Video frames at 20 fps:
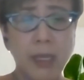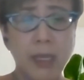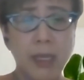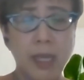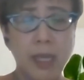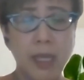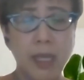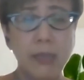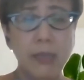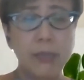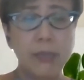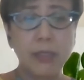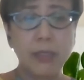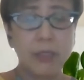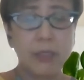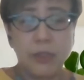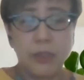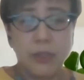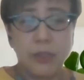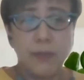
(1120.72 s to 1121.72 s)

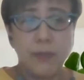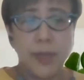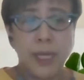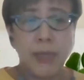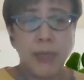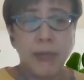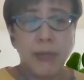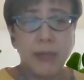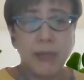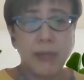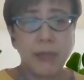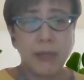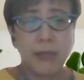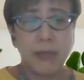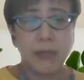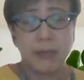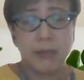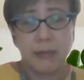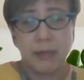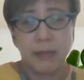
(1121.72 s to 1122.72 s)
To men,
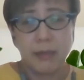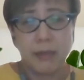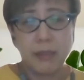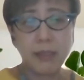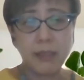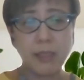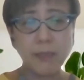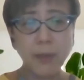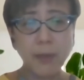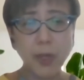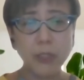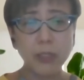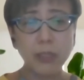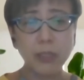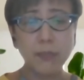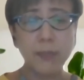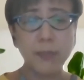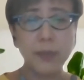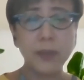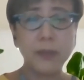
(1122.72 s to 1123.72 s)
it's
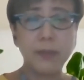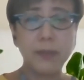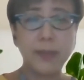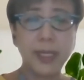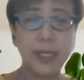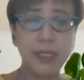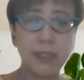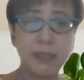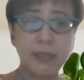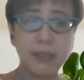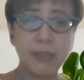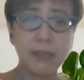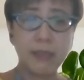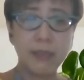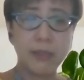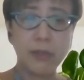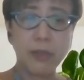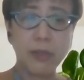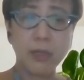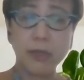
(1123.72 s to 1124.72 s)
impossible, but you know,
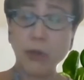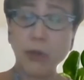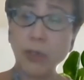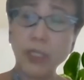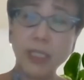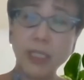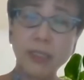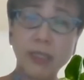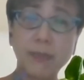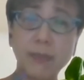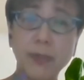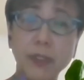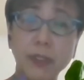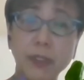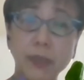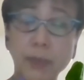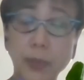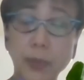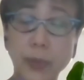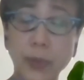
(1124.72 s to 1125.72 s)
to God, all things are
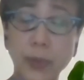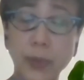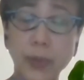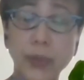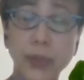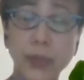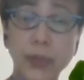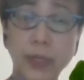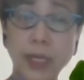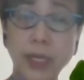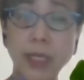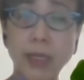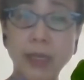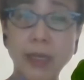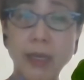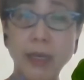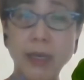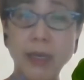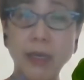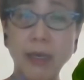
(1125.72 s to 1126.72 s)
possible, right?
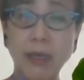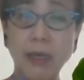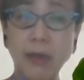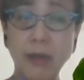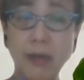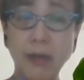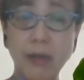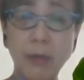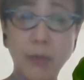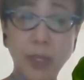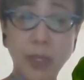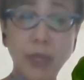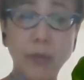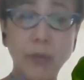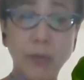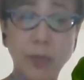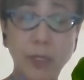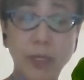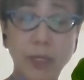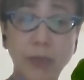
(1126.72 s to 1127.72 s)
We
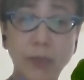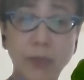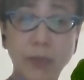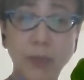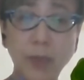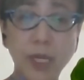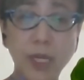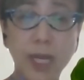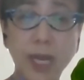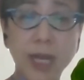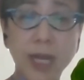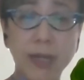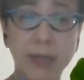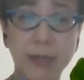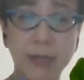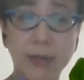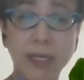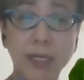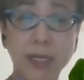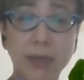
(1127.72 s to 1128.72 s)
work hard,
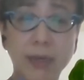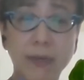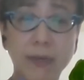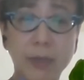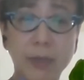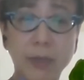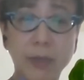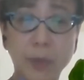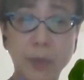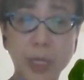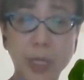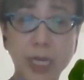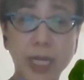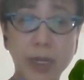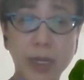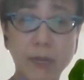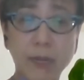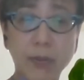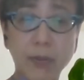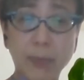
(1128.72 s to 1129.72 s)
right? We work
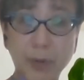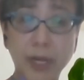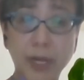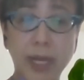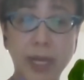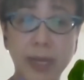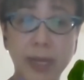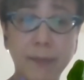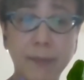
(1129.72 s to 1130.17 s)
hard and we pray hard.